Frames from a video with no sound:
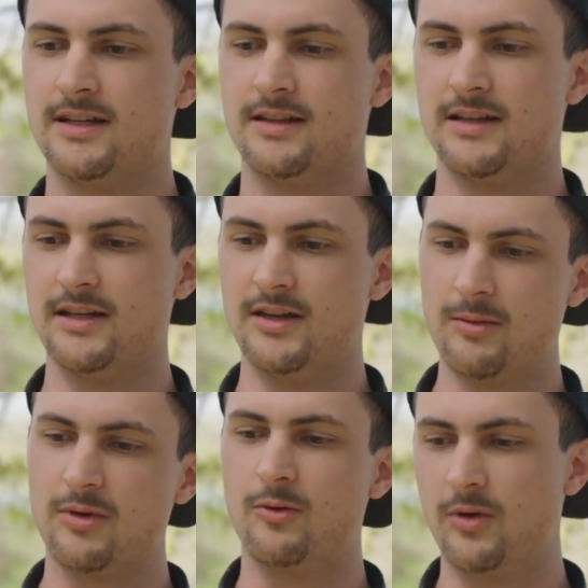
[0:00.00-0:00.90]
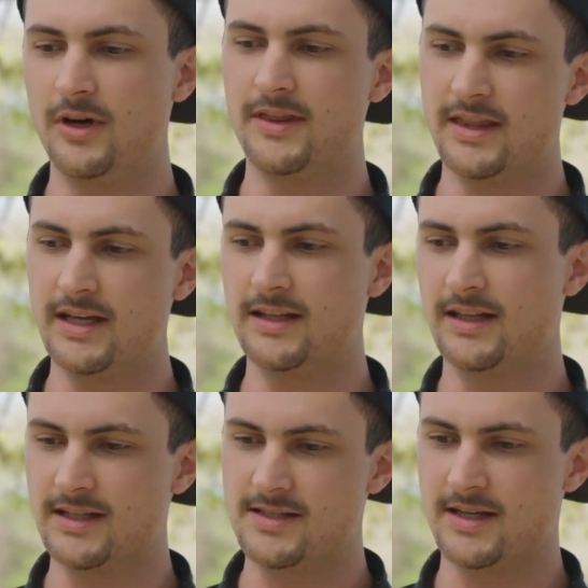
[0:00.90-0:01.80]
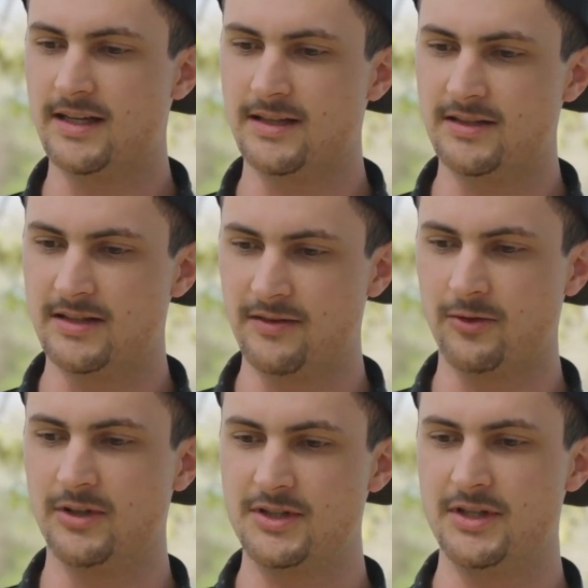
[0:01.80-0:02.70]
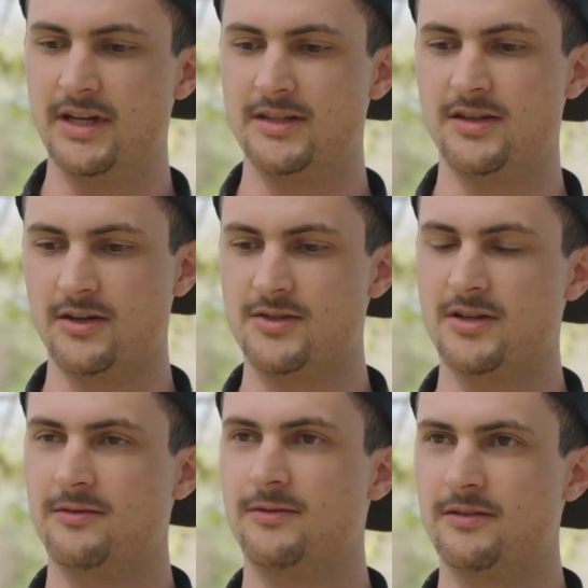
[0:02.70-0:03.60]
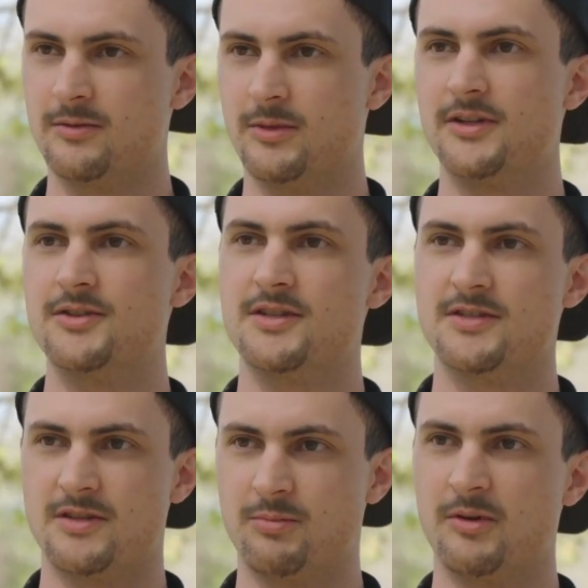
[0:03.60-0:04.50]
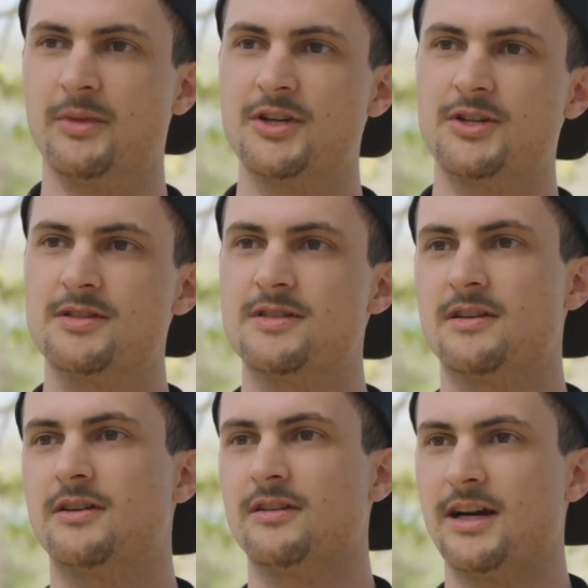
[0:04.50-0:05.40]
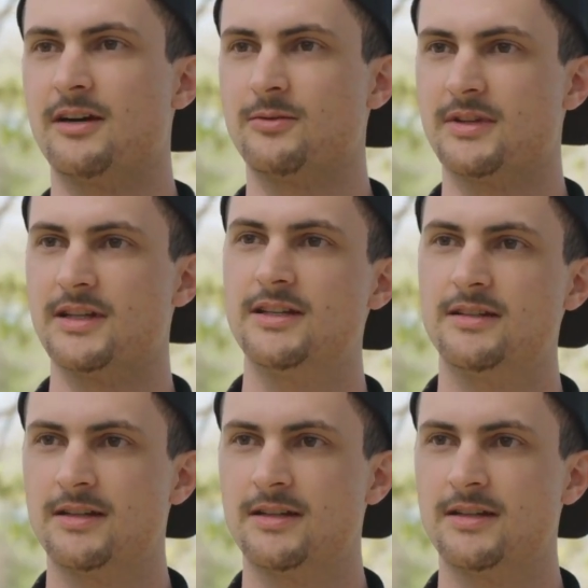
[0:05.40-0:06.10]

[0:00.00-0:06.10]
the number one thing that I say differentiates our software from others is the permissions that are allowed within it.